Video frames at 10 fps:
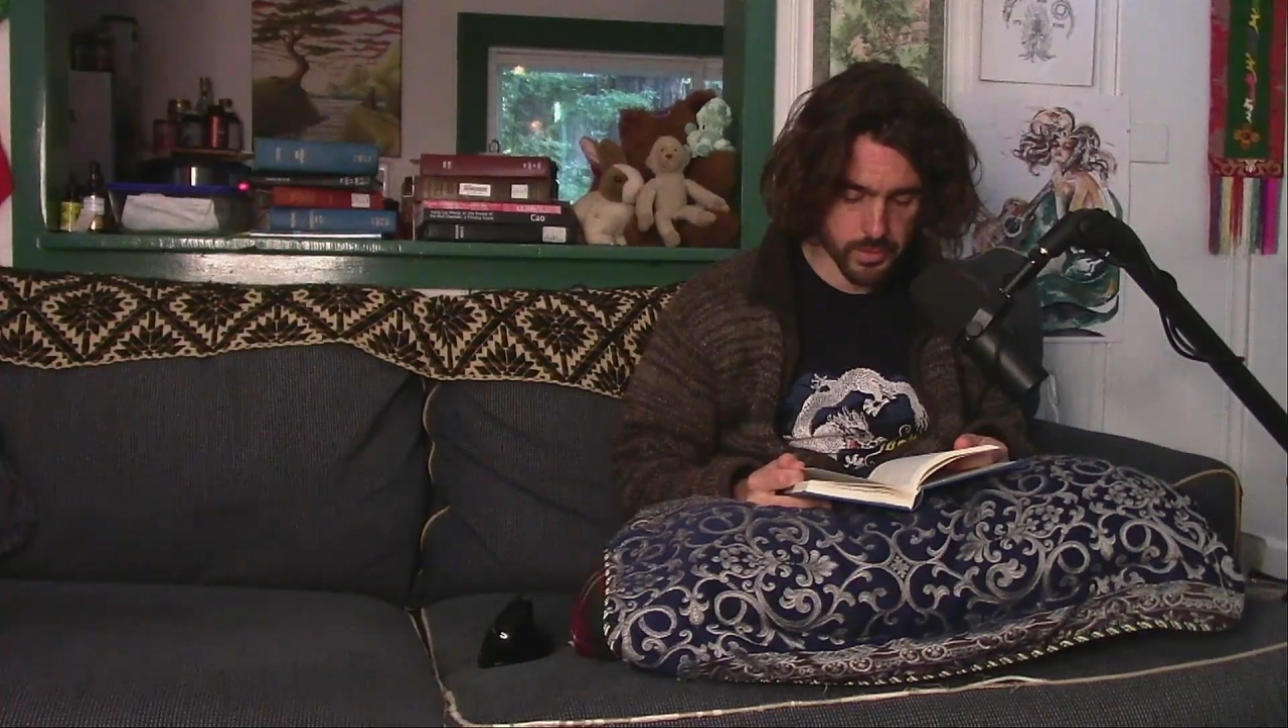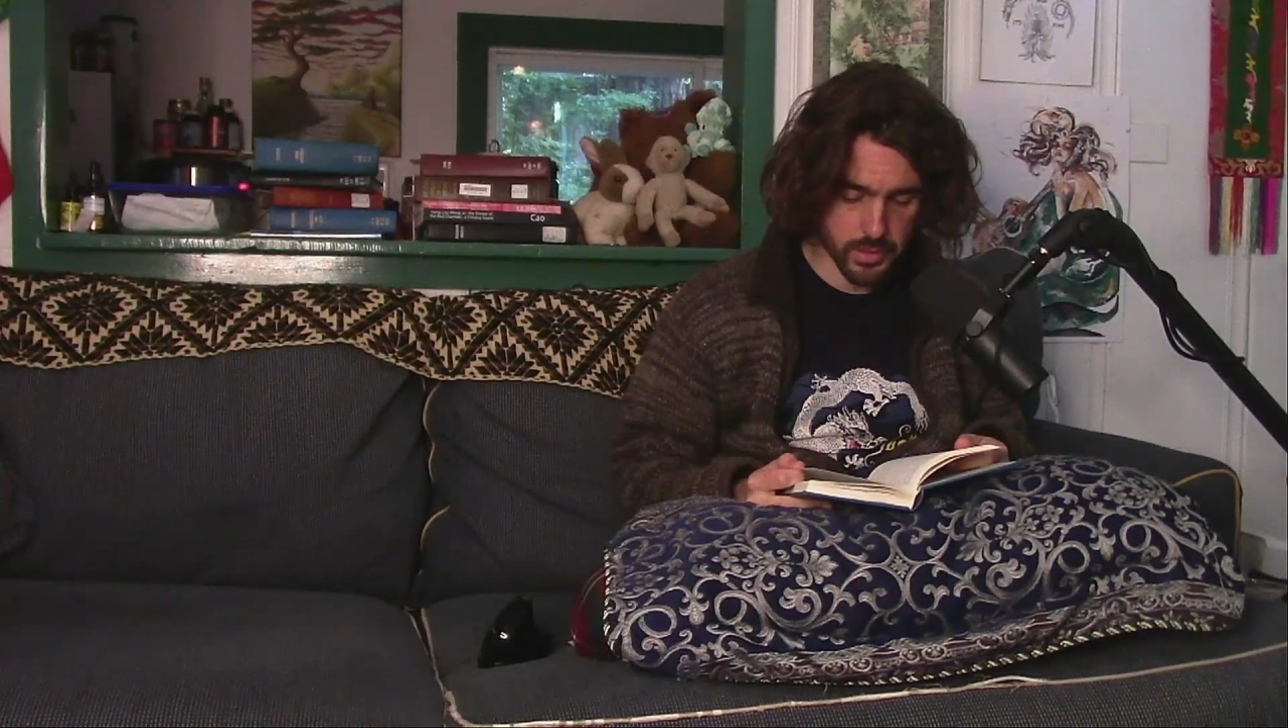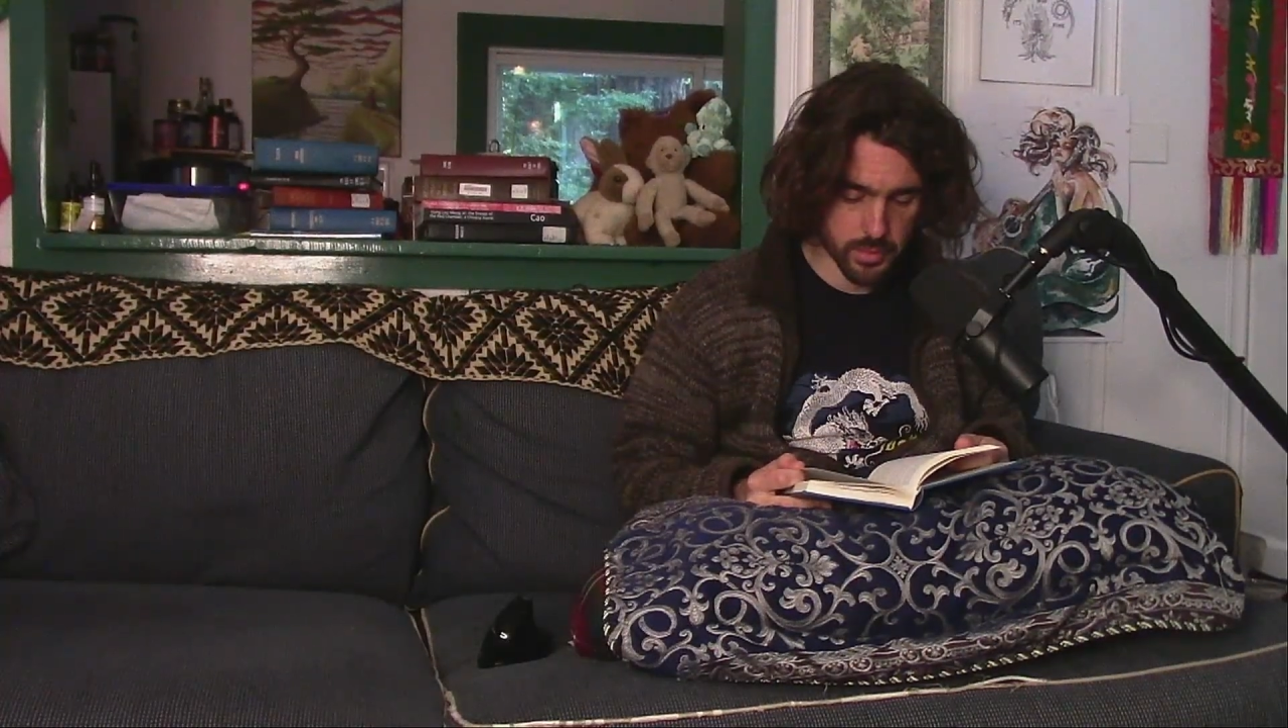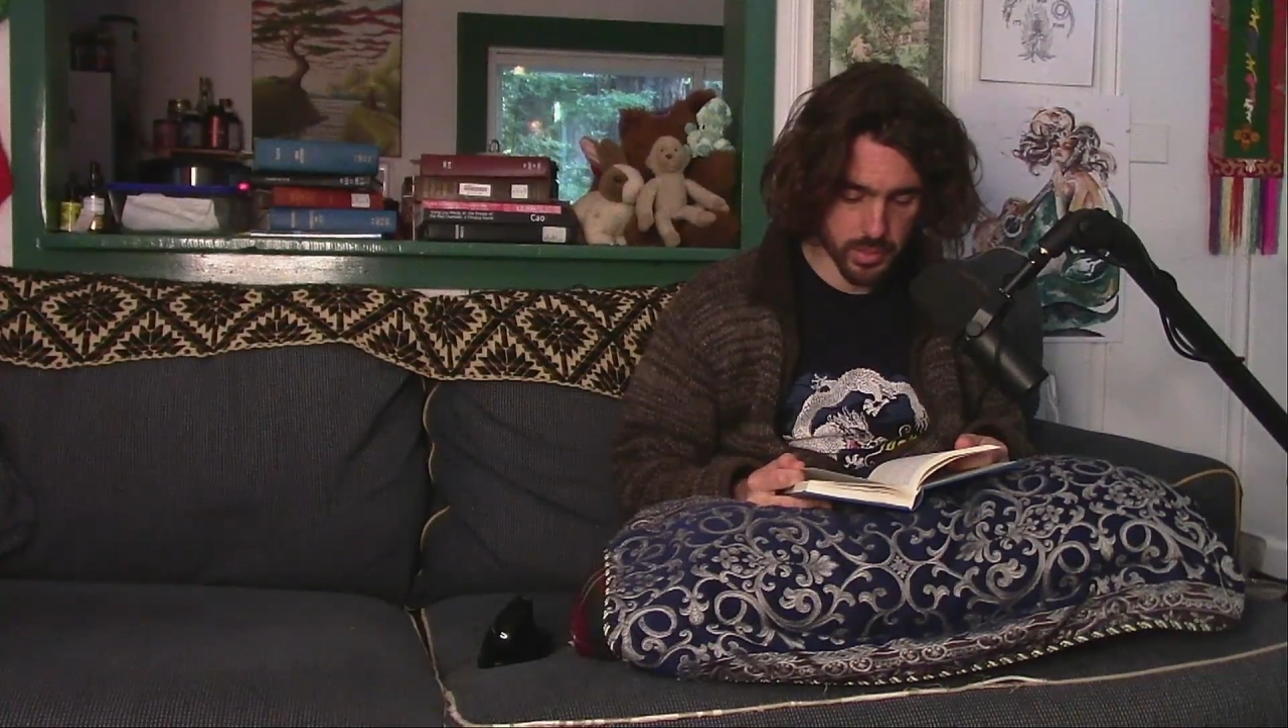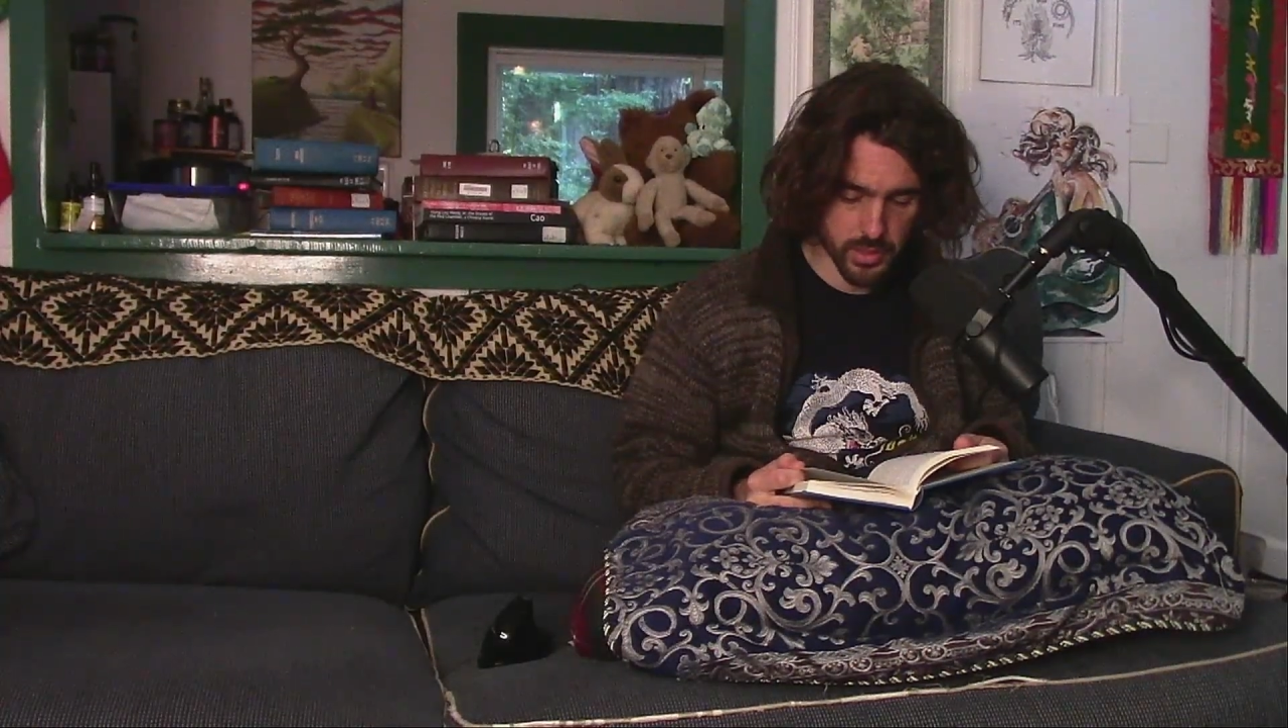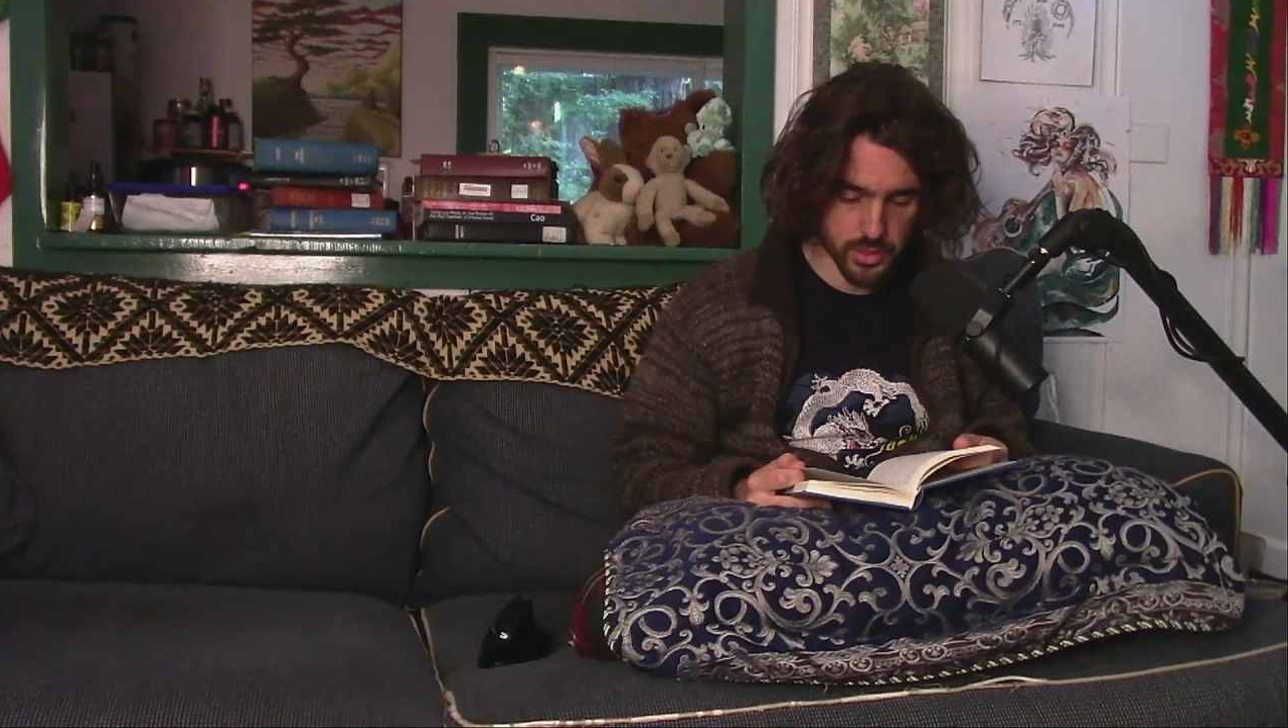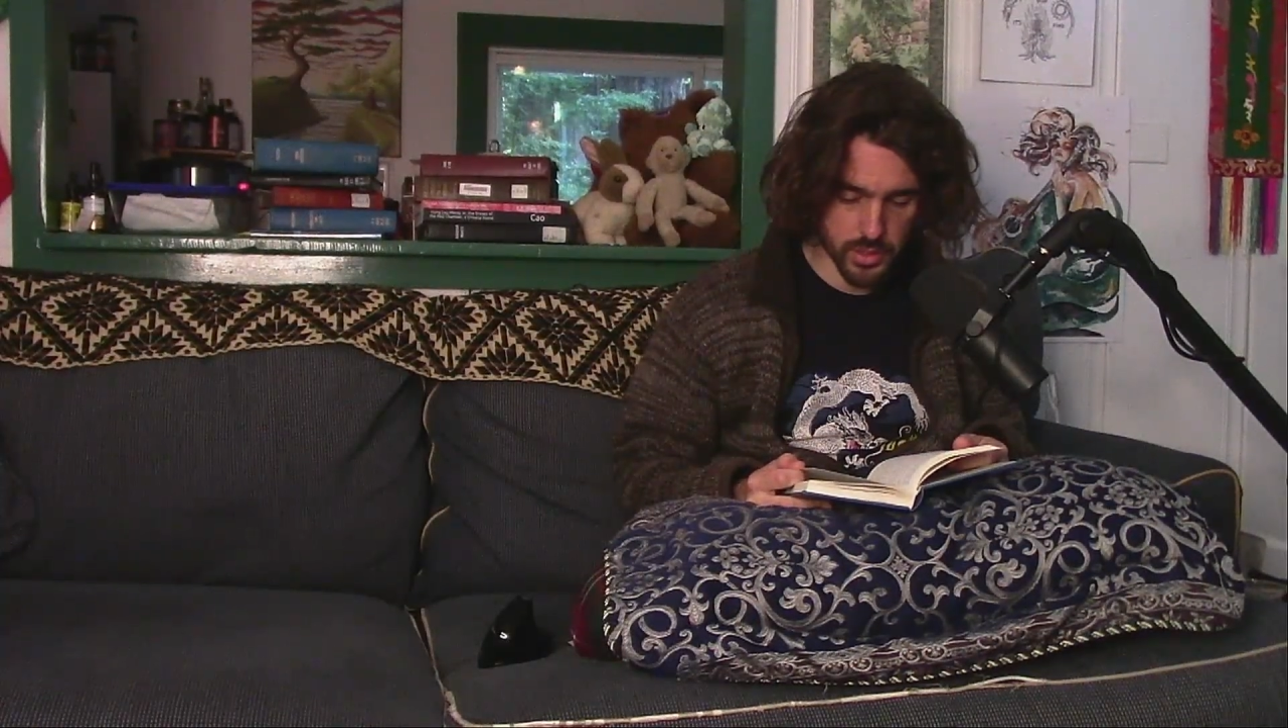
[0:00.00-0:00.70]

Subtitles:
at the mansion